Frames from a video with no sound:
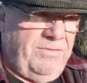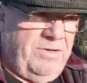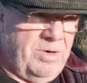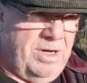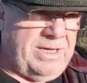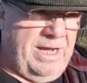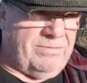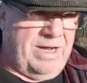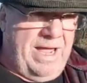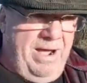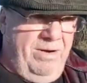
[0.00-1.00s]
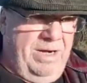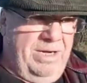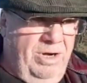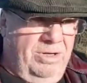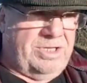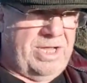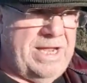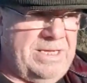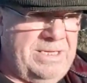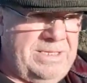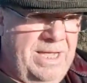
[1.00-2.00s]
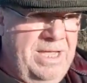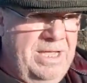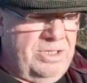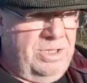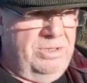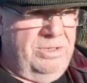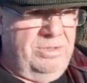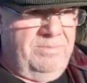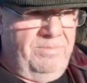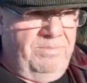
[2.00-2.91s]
to work every hour God sends to